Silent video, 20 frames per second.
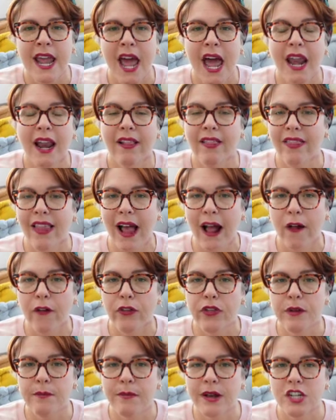and allow
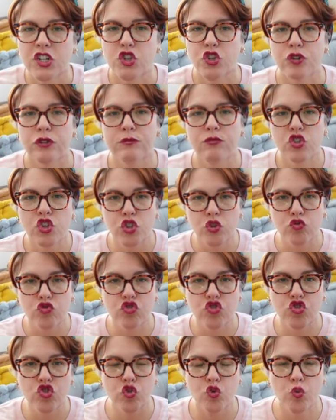the mushroom to
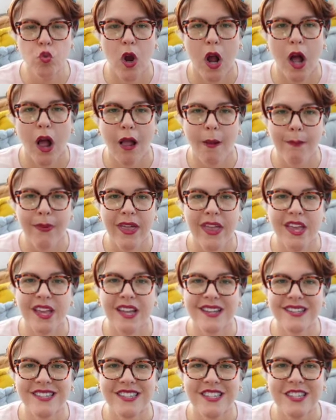drop
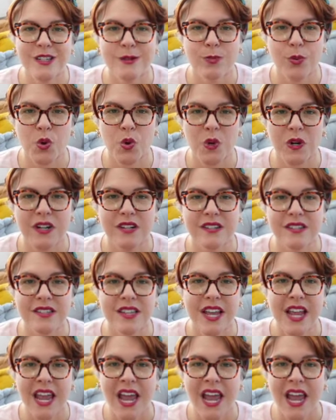its spores.